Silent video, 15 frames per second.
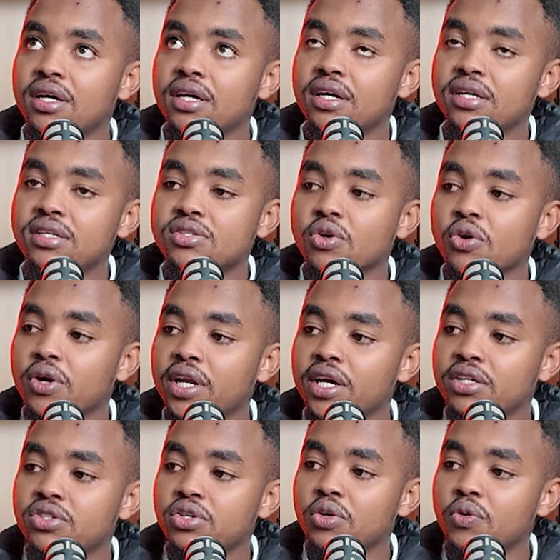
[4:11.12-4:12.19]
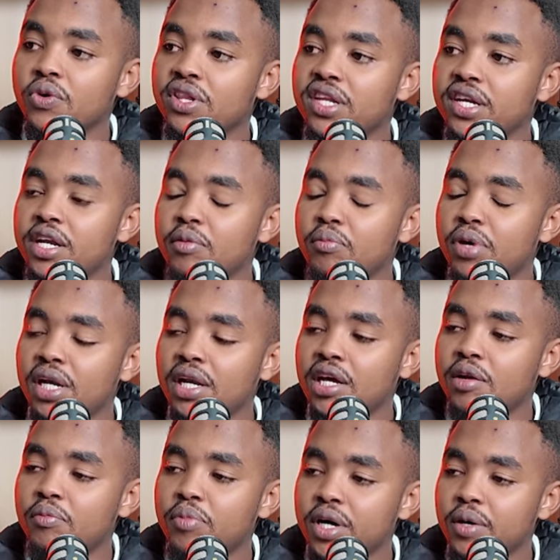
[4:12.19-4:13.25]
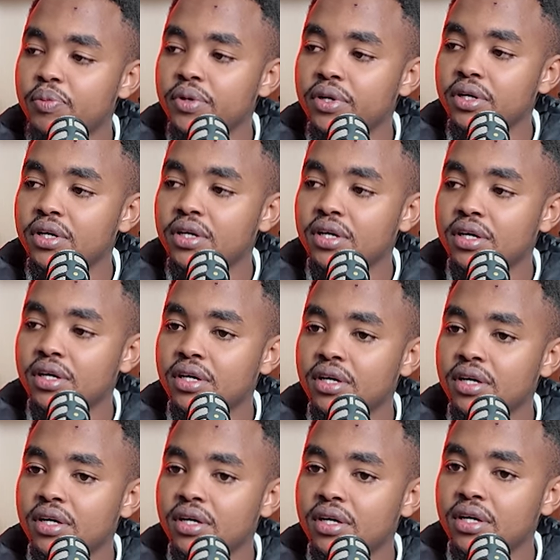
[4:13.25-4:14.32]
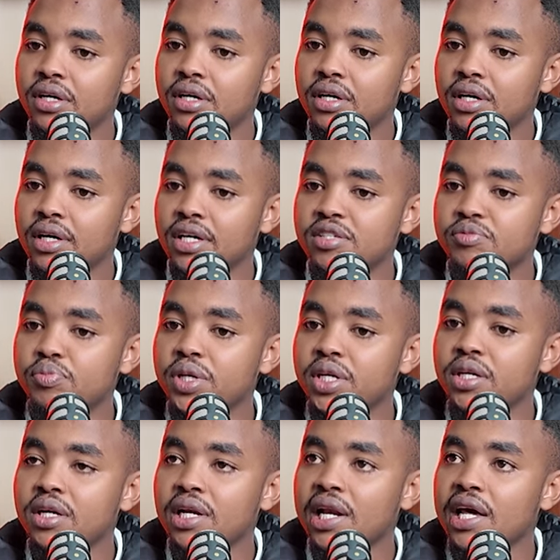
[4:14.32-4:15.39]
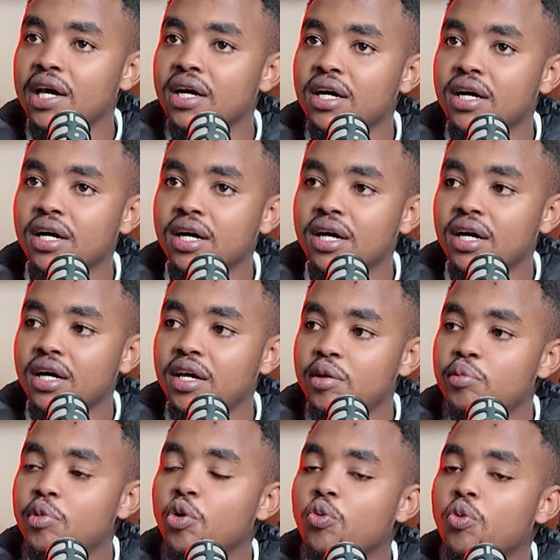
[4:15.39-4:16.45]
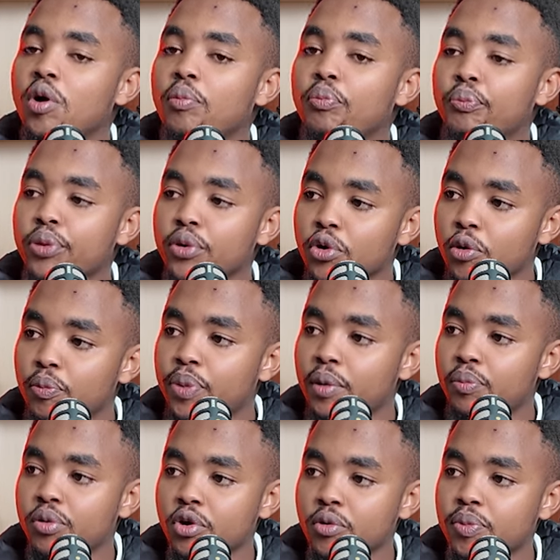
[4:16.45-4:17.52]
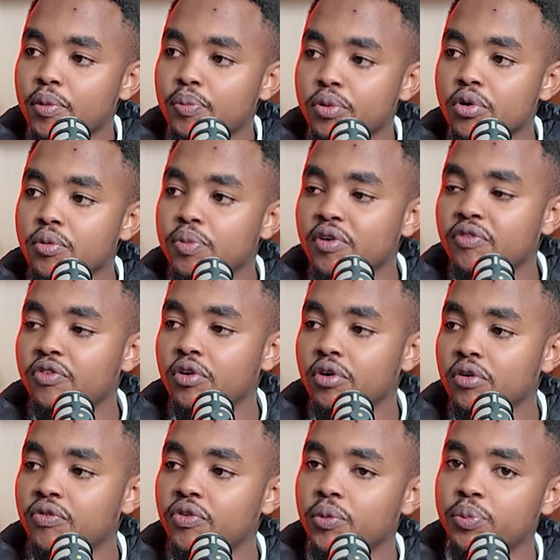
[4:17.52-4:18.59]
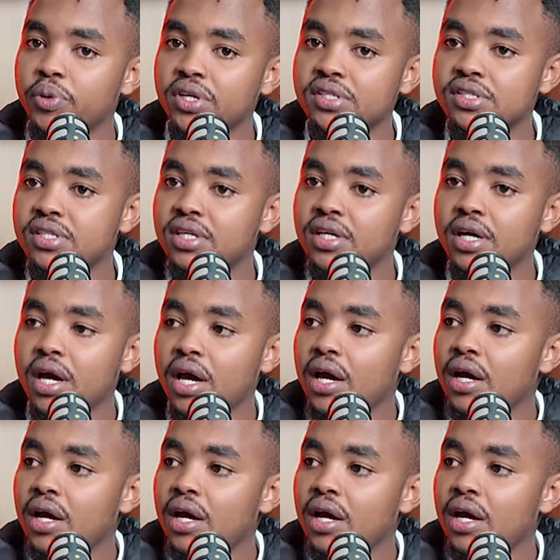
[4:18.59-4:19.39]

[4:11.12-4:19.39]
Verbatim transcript: his connection with Dembele and Mbappe has been, like, proper, proper, proper for, for P S G.